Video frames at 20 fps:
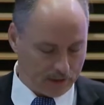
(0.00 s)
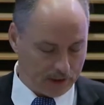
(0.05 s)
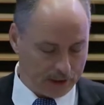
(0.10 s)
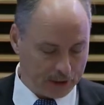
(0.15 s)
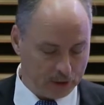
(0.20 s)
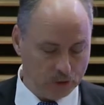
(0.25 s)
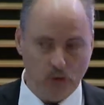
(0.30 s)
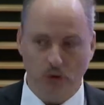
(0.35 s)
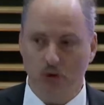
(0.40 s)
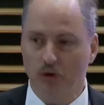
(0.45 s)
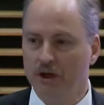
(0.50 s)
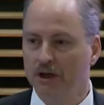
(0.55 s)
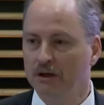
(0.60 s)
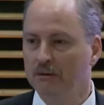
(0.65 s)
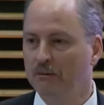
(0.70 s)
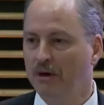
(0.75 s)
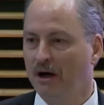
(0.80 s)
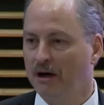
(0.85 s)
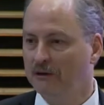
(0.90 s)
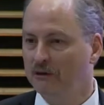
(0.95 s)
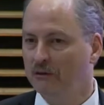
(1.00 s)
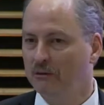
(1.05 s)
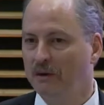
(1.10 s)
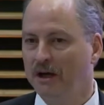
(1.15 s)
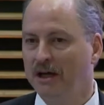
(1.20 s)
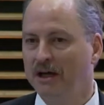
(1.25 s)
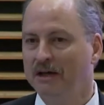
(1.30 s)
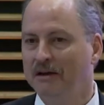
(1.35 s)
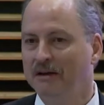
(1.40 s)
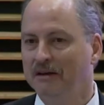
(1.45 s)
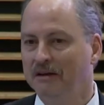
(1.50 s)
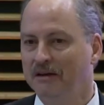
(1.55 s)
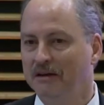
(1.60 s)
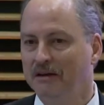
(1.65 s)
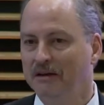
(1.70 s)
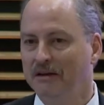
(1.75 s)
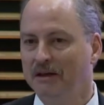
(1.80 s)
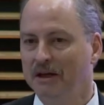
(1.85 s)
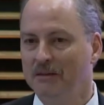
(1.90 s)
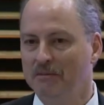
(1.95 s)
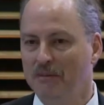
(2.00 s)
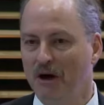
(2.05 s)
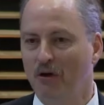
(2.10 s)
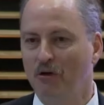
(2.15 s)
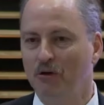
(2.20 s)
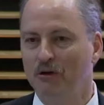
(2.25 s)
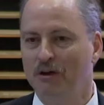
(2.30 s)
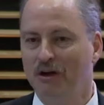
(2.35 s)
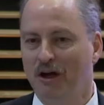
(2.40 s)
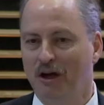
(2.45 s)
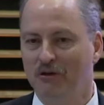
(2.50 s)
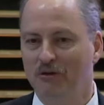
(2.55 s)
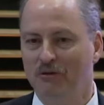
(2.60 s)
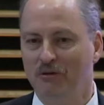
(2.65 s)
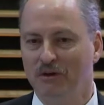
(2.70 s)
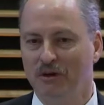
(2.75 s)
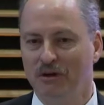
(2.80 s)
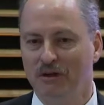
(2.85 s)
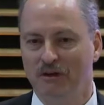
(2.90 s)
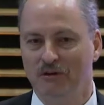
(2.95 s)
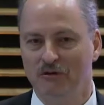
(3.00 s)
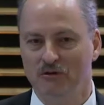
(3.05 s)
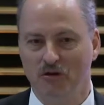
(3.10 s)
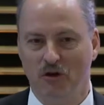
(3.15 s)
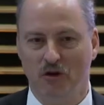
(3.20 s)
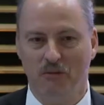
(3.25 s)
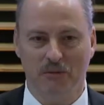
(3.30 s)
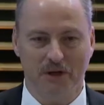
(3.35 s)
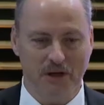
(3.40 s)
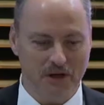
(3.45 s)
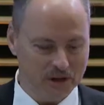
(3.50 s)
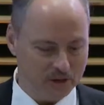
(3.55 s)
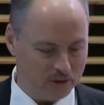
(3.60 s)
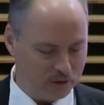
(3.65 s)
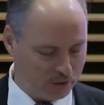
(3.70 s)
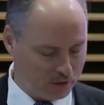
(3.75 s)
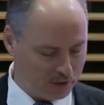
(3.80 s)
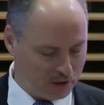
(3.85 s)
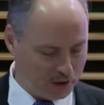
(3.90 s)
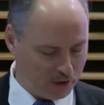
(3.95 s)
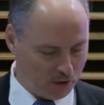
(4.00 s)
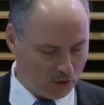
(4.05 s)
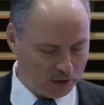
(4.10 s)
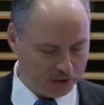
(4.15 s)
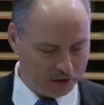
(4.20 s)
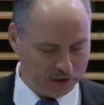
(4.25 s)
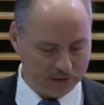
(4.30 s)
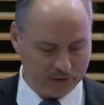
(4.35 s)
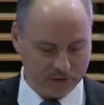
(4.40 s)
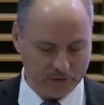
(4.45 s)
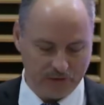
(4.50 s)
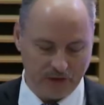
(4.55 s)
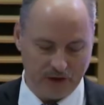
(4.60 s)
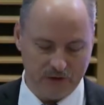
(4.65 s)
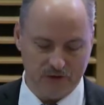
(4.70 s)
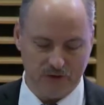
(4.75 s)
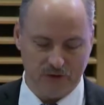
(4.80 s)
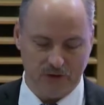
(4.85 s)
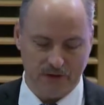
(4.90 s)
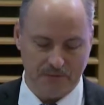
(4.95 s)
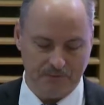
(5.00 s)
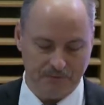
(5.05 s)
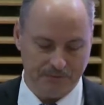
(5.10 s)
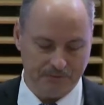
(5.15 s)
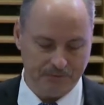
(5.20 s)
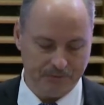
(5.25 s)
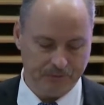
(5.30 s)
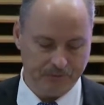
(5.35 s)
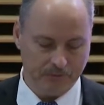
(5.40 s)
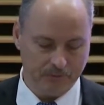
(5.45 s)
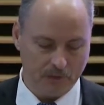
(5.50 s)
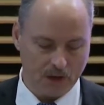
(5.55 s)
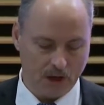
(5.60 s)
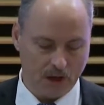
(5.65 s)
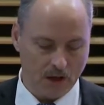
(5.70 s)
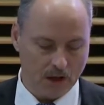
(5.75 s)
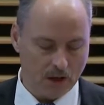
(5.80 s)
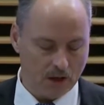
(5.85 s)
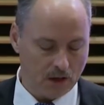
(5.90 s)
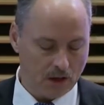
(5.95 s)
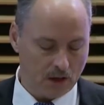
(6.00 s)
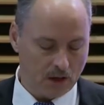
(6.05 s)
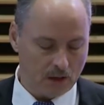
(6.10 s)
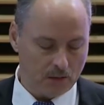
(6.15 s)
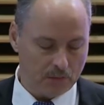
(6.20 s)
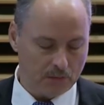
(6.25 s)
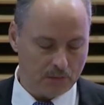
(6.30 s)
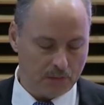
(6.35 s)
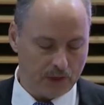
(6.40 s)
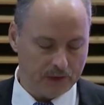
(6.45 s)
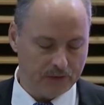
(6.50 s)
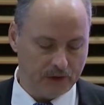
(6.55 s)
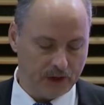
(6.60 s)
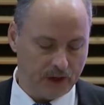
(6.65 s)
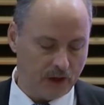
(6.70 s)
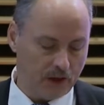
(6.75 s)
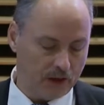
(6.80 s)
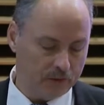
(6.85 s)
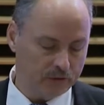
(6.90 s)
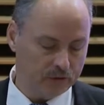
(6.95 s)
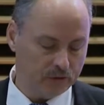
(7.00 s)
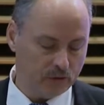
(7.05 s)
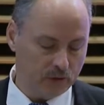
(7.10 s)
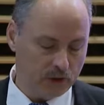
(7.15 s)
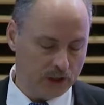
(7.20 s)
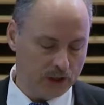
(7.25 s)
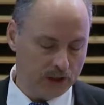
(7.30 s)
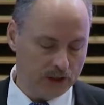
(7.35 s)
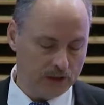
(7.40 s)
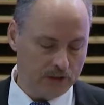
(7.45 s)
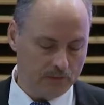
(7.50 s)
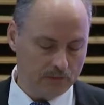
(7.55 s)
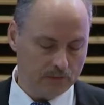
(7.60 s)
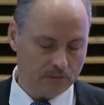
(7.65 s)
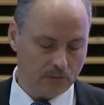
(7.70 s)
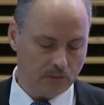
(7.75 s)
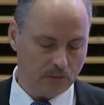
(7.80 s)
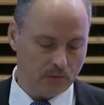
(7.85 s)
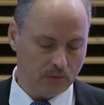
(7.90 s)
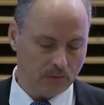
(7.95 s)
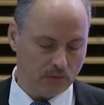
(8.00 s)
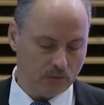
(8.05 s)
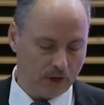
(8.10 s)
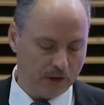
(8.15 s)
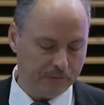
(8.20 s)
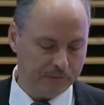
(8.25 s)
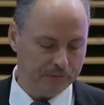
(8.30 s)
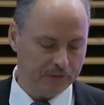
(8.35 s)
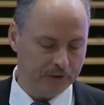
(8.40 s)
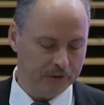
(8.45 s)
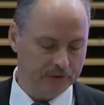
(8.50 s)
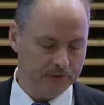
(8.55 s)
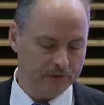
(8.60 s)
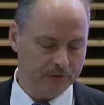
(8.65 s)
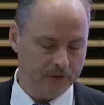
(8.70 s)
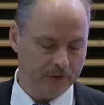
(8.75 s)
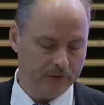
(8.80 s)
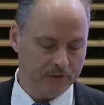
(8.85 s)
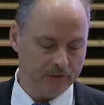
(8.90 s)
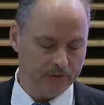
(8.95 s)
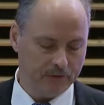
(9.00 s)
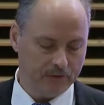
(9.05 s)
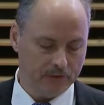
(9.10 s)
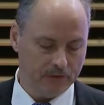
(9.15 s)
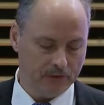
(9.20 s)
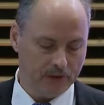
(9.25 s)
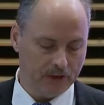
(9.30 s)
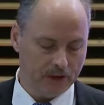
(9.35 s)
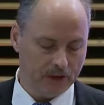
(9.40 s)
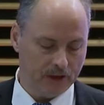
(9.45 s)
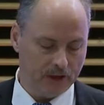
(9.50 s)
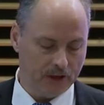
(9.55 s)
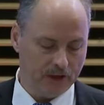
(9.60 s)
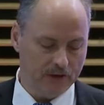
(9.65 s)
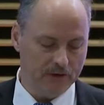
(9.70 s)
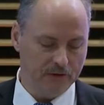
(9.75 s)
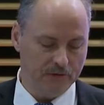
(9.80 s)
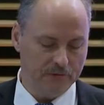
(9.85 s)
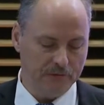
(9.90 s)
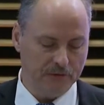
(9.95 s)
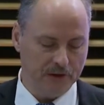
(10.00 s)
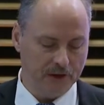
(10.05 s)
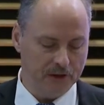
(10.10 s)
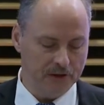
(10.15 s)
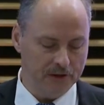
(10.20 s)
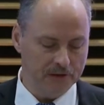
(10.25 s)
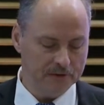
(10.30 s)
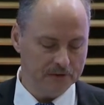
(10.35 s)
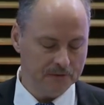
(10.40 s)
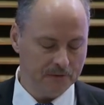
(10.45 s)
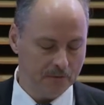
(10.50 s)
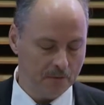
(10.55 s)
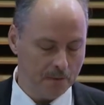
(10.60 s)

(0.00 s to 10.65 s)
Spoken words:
including, by the way, in my own country, Germany, earlier on in this century. But there are 3 references in the field